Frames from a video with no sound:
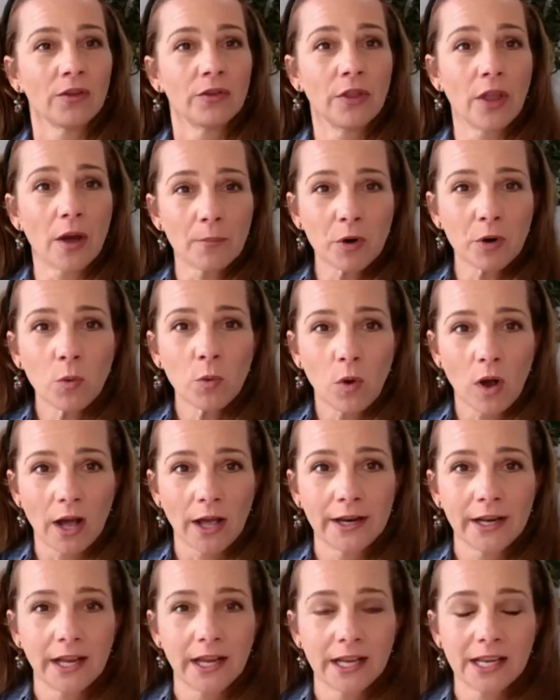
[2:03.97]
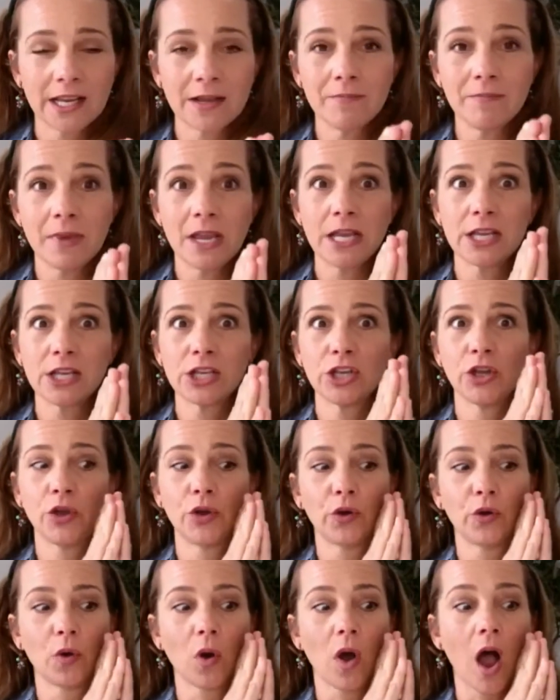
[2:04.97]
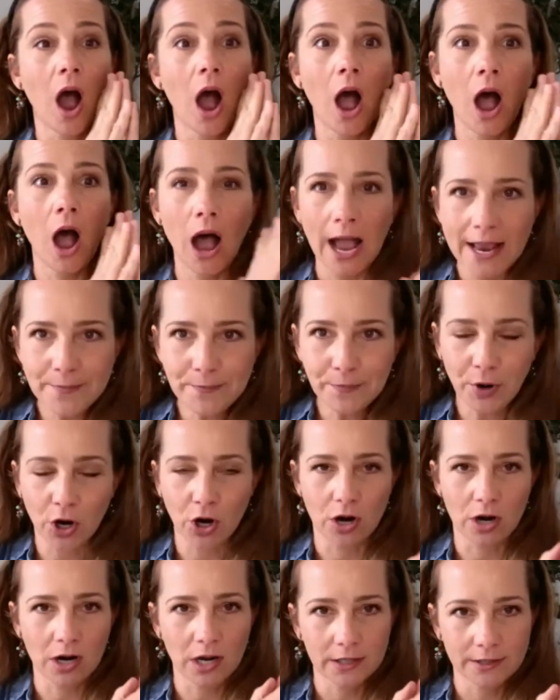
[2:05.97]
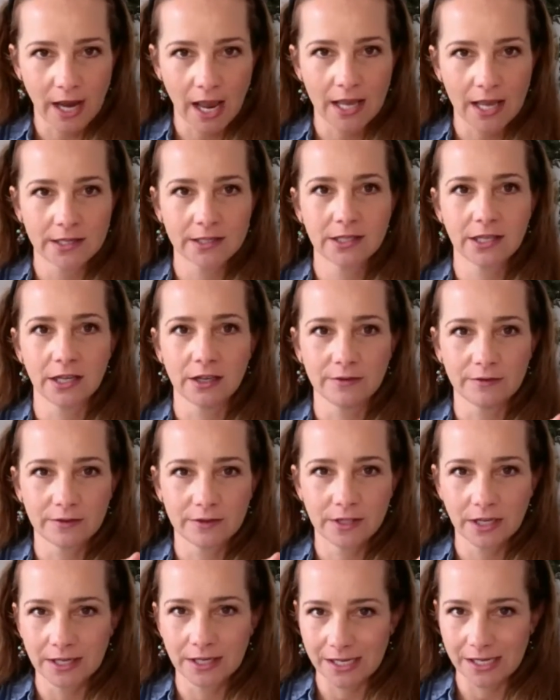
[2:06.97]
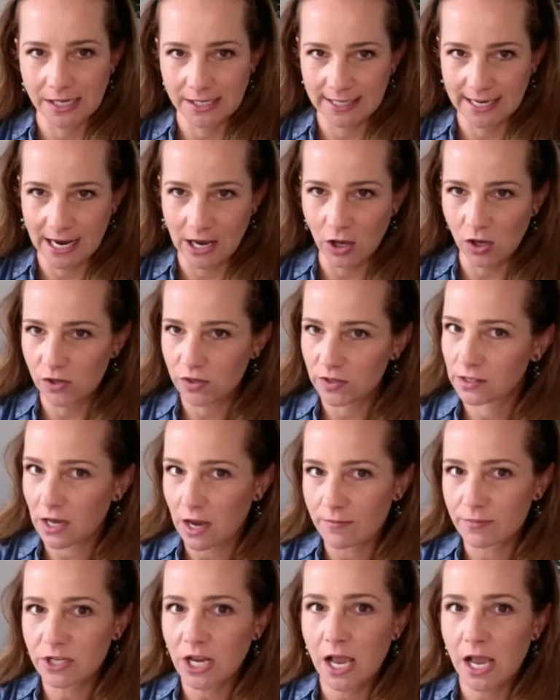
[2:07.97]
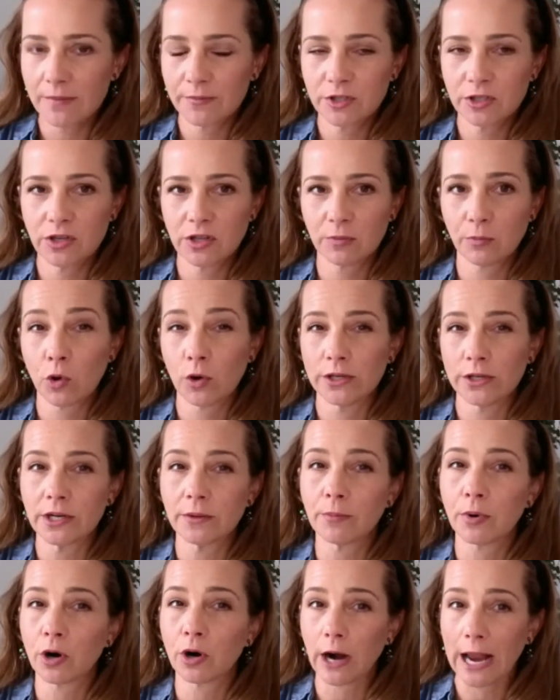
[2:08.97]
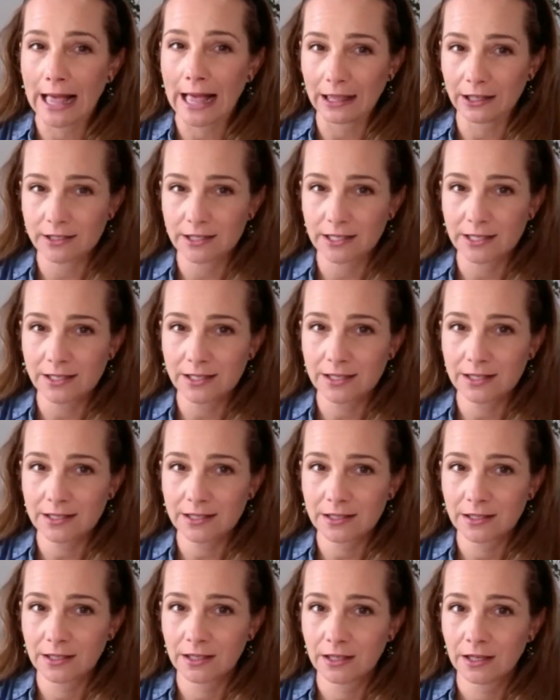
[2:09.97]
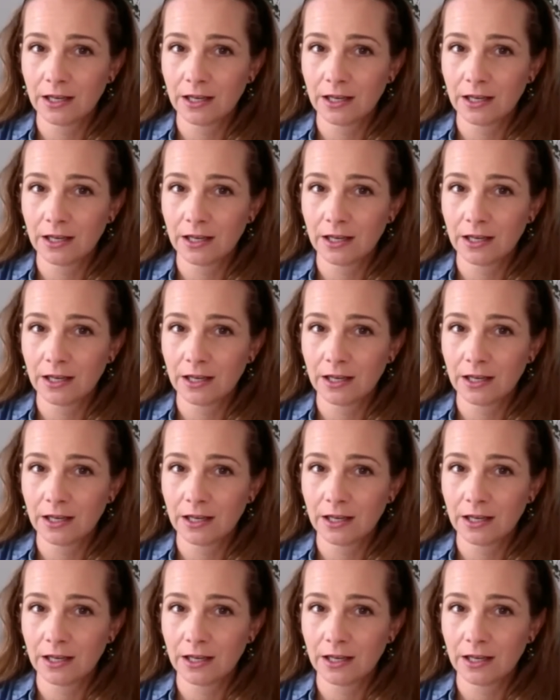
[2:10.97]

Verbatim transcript: Number one, it can make you hyper attentive to detail, sometimes to the point of paralysis.